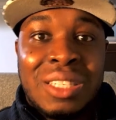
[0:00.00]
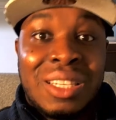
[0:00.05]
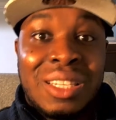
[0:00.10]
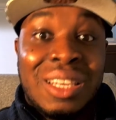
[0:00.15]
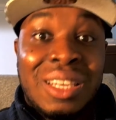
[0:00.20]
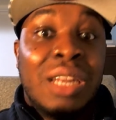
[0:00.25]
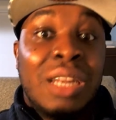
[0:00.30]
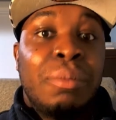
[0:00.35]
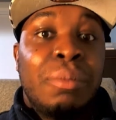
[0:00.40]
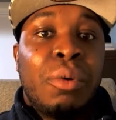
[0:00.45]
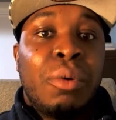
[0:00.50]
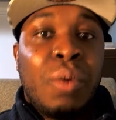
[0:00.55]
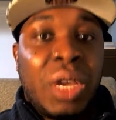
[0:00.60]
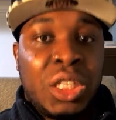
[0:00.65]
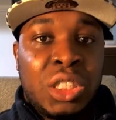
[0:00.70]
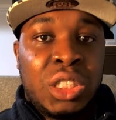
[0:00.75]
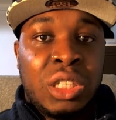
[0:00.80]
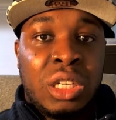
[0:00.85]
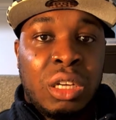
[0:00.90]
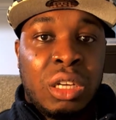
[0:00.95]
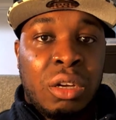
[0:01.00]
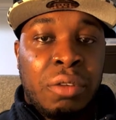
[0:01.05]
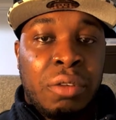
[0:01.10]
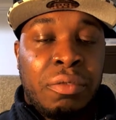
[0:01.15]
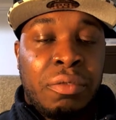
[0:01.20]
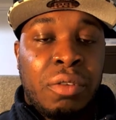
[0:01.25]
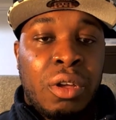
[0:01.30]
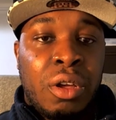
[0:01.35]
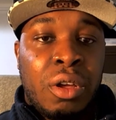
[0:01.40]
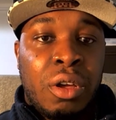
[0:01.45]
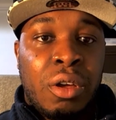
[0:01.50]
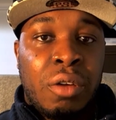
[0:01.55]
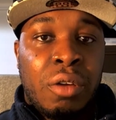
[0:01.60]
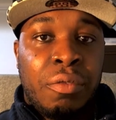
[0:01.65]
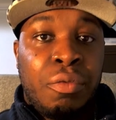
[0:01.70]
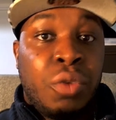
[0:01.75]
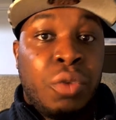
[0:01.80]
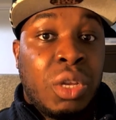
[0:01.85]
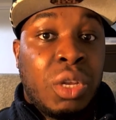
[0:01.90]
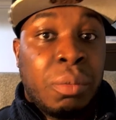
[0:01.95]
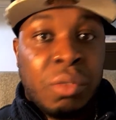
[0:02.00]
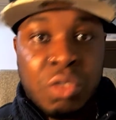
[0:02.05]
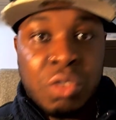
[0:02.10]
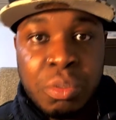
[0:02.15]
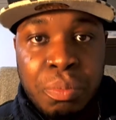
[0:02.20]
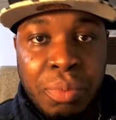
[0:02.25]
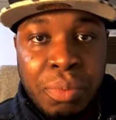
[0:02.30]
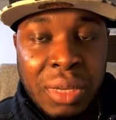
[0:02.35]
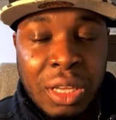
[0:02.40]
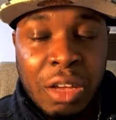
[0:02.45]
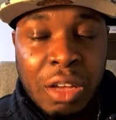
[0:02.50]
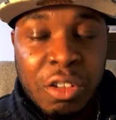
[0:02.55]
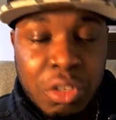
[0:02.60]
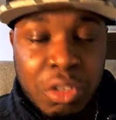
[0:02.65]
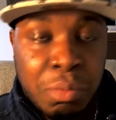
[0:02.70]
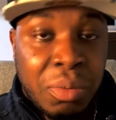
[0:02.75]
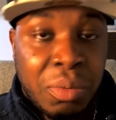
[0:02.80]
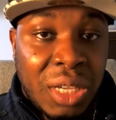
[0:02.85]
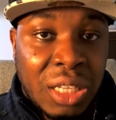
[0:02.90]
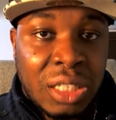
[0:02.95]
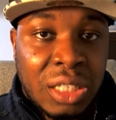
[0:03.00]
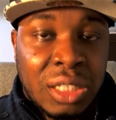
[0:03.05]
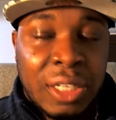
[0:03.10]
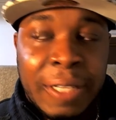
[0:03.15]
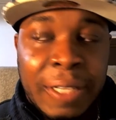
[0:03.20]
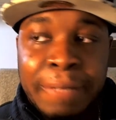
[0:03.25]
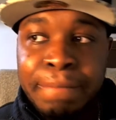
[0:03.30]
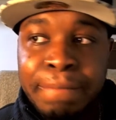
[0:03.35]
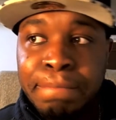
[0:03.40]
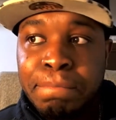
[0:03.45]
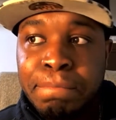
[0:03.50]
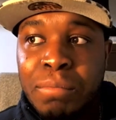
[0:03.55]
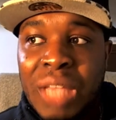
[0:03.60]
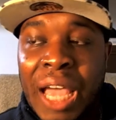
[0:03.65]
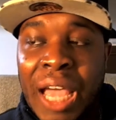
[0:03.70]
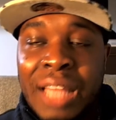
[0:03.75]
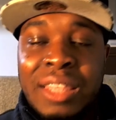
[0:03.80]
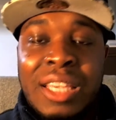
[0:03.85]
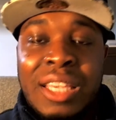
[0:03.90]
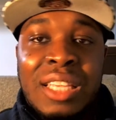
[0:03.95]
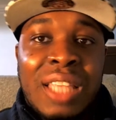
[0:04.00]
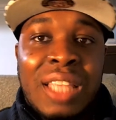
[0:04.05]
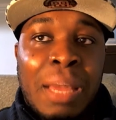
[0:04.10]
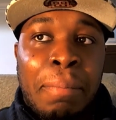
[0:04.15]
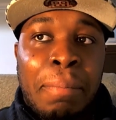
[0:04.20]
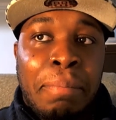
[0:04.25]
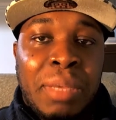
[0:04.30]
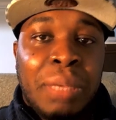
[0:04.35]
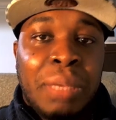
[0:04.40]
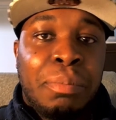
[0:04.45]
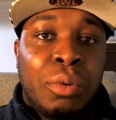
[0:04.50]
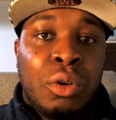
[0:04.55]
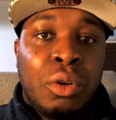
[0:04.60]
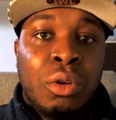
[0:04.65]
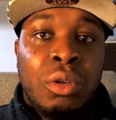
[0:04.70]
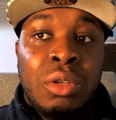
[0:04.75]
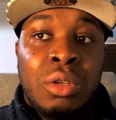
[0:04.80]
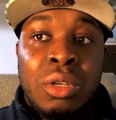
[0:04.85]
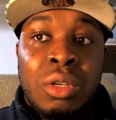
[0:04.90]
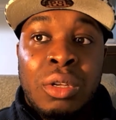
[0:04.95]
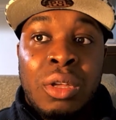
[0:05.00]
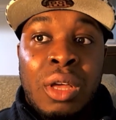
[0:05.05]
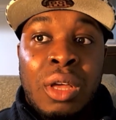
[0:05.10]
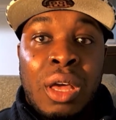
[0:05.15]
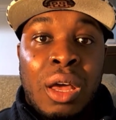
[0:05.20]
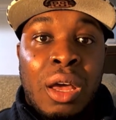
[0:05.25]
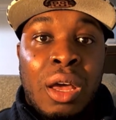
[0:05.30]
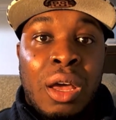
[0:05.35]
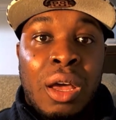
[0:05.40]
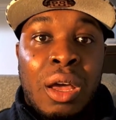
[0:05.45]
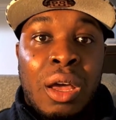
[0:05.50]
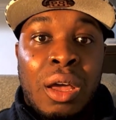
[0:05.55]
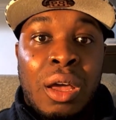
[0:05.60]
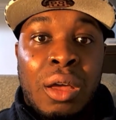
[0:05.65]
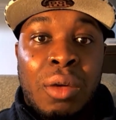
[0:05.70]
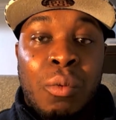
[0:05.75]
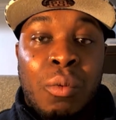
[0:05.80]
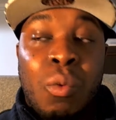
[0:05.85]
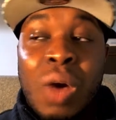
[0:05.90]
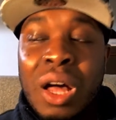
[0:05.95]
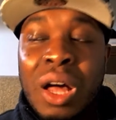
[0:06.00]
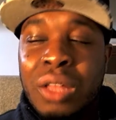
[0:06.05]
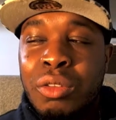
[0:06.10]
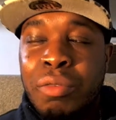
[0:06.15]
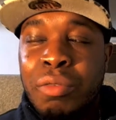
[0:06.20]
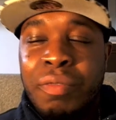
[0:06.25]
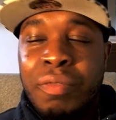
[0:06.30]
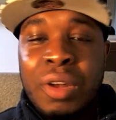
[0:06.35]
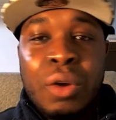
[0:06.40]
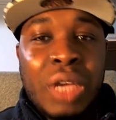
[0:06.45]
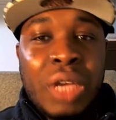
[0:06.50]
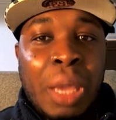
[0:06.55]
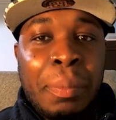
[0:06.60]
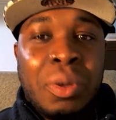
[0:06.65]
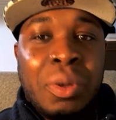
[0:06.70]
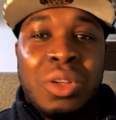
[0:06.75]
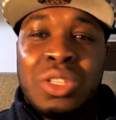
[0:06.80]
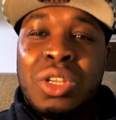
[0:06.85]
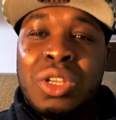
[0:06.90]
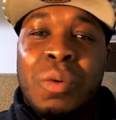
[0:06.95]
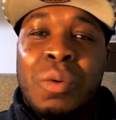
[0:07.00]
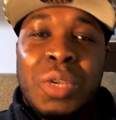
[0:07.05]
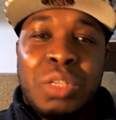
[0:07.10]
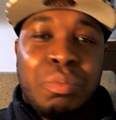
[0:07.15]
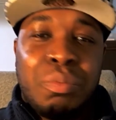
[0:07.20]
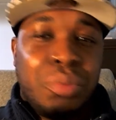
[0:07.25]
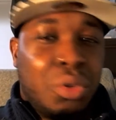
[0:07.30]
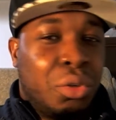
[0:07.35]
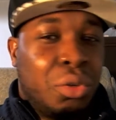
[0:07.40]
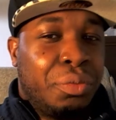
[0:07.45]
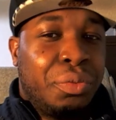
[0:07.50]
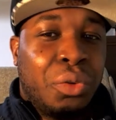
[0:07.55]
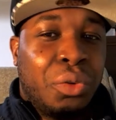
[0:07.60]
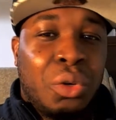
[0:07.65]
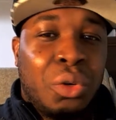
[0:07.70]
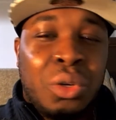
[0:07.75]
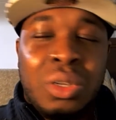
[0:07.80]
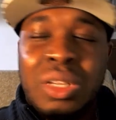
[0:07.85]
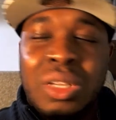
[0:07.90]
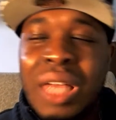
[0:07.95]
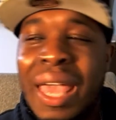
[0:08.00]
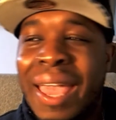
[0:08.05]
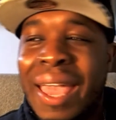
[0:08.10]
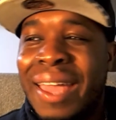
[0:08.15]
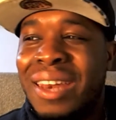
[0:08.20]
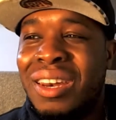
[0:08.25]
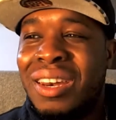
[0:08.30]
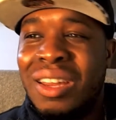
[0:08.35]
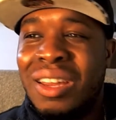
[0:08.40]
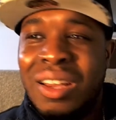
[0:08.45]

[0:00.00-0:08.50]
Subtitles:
liberation of freedom of speech, I think that people, while the flower capital is always beautiful and